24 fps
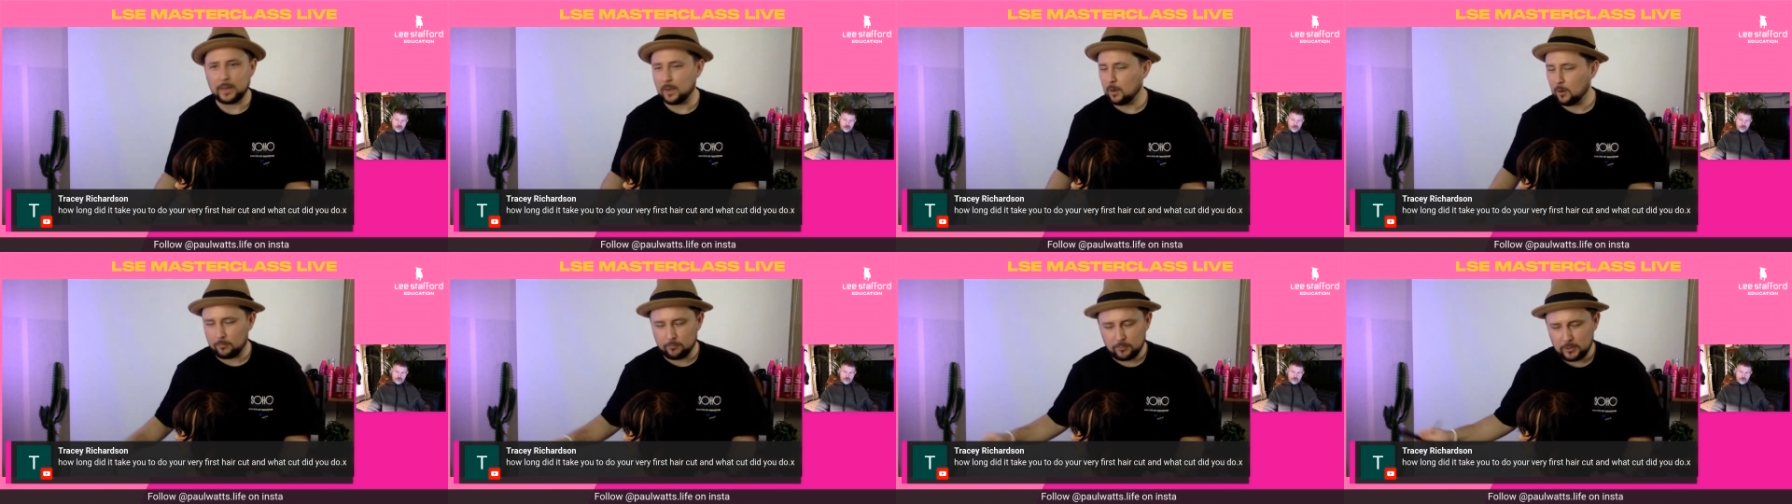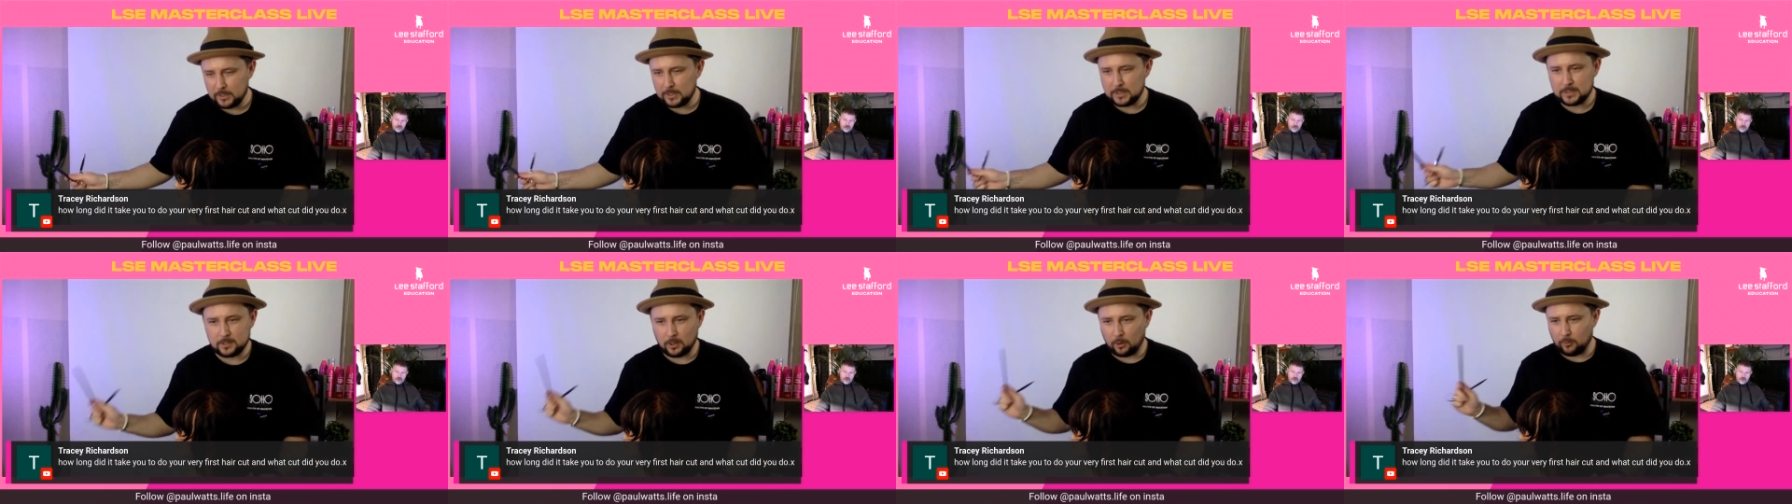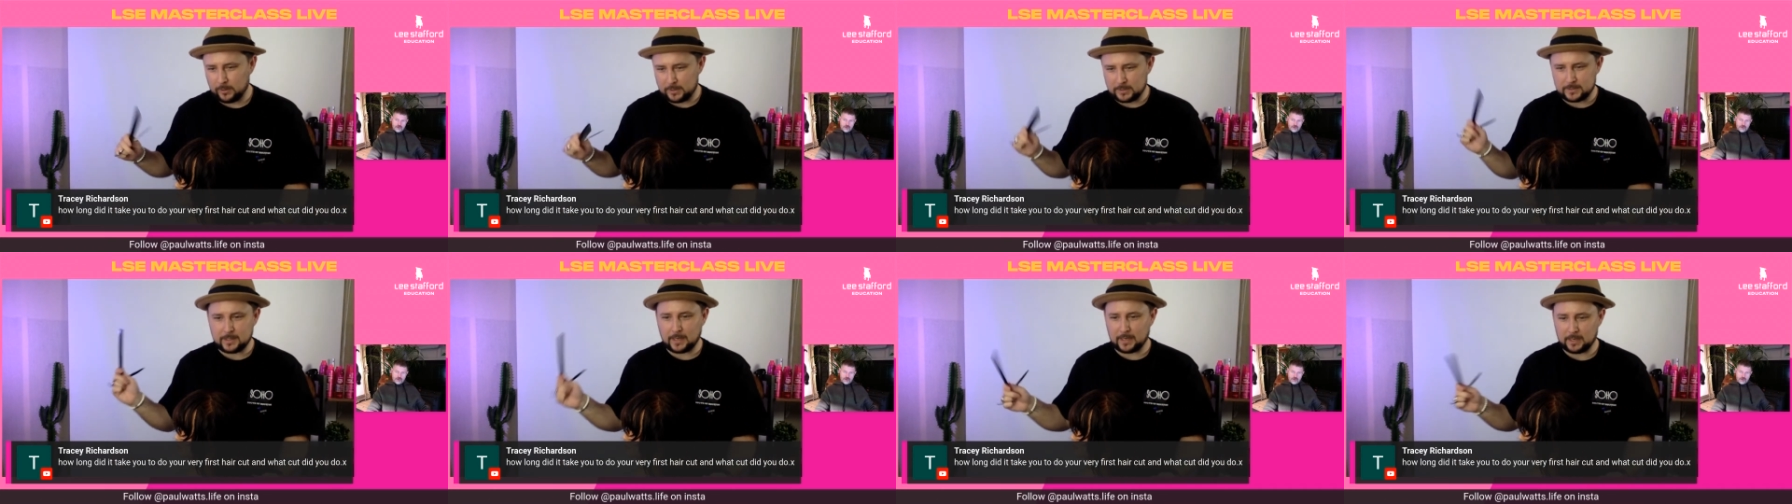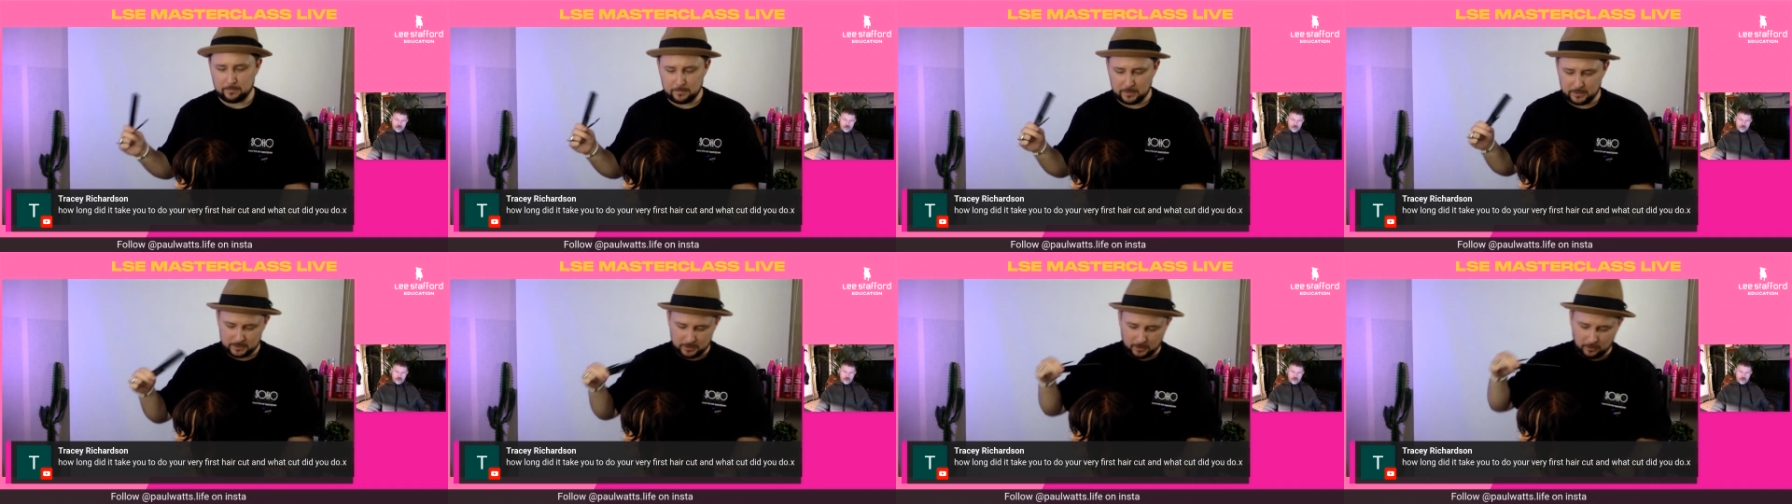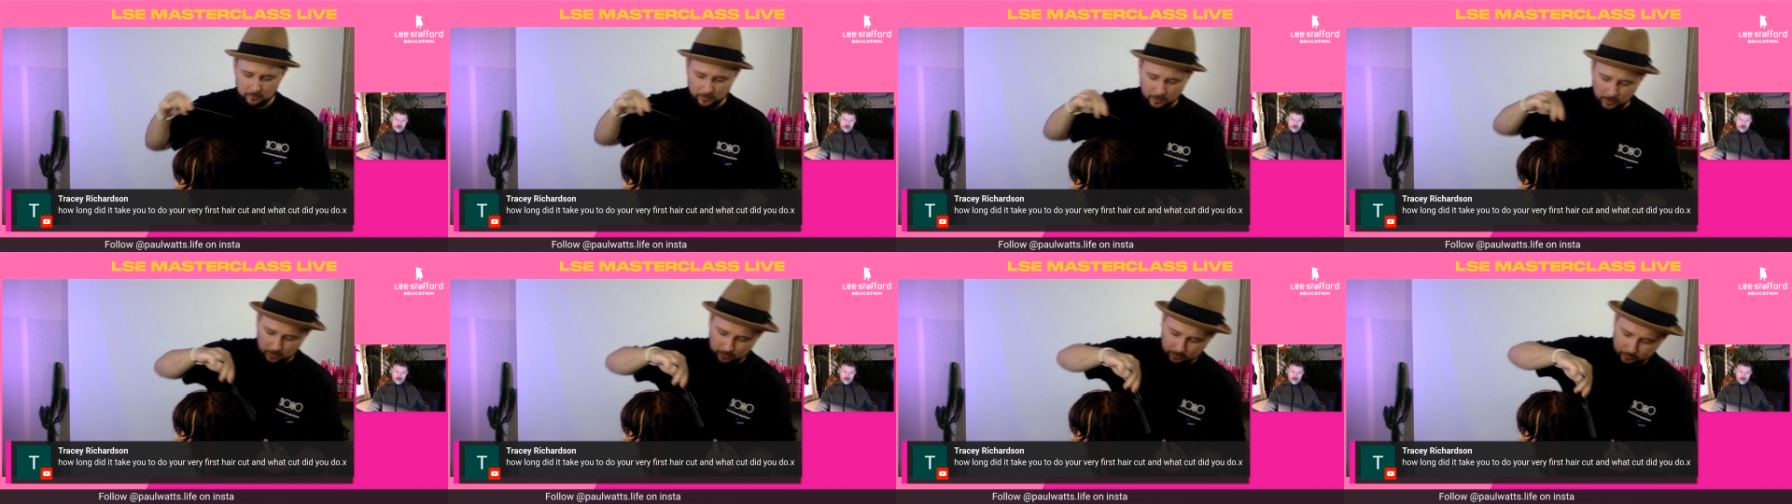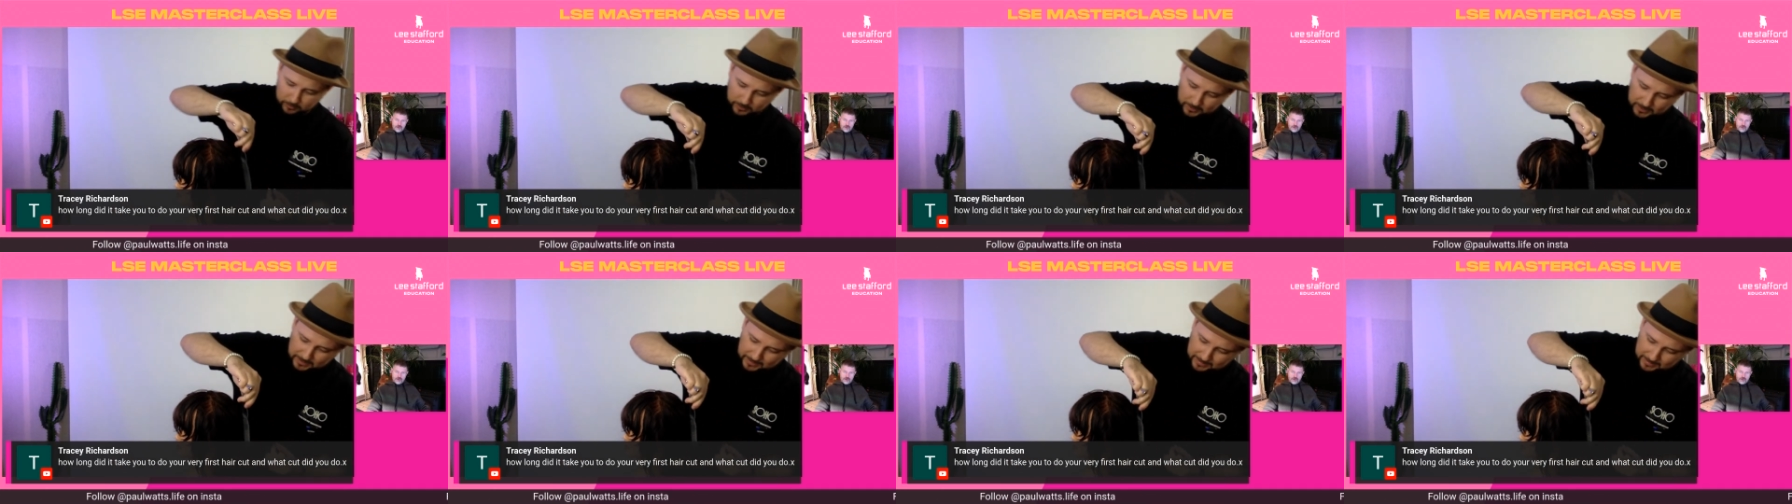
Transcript: I'm really sorry it's taken me so long,